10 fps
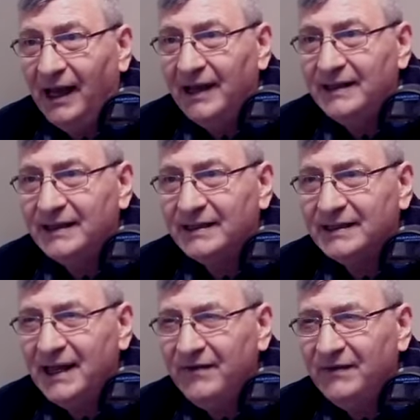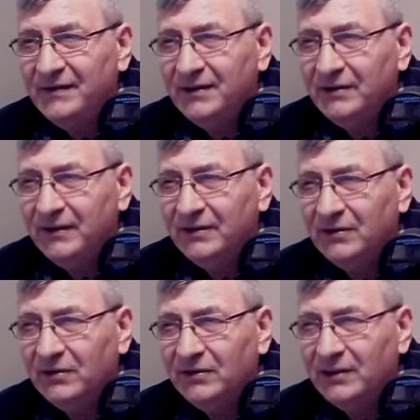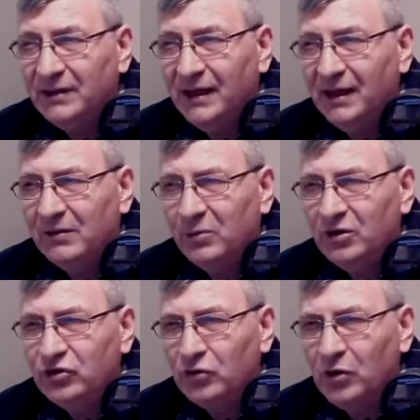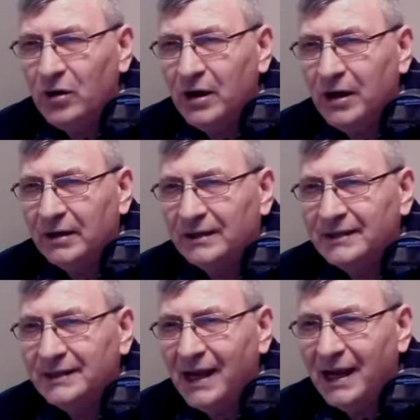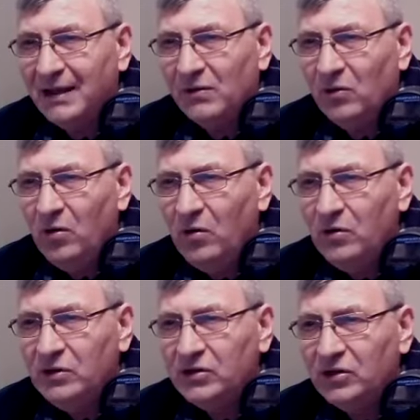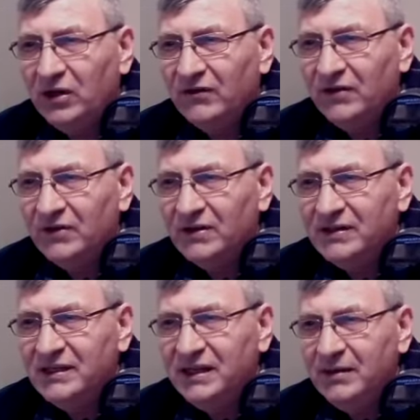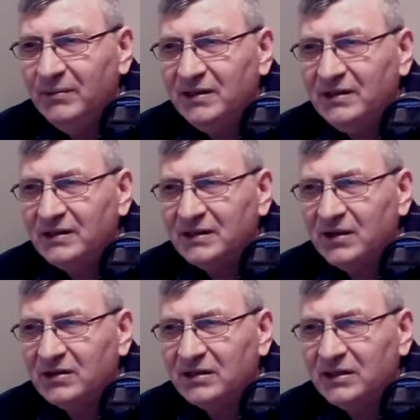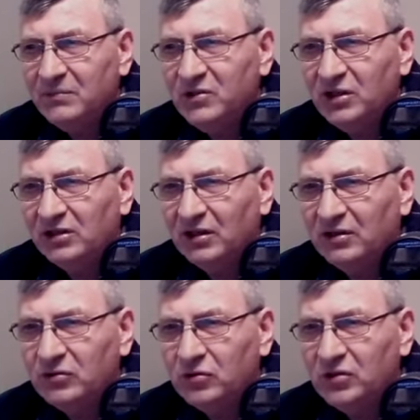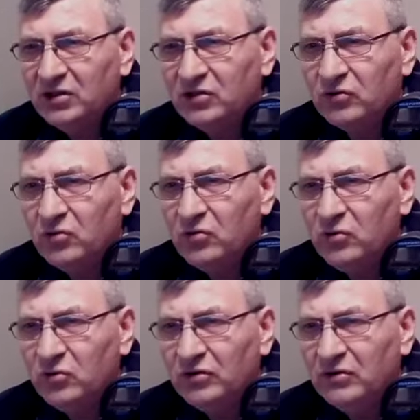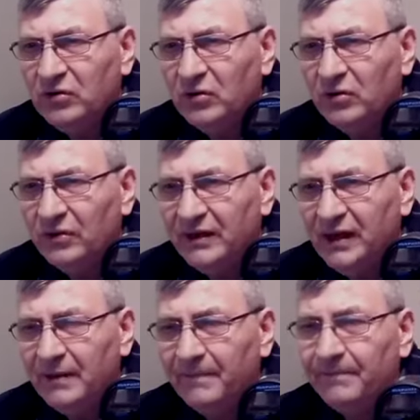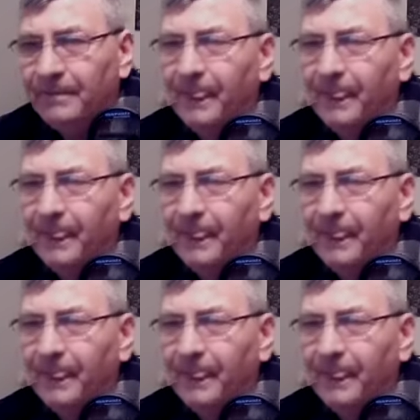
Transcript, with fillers: And the seventy returned again with joy, saying, Lord, even the demons are subject unto us through your name.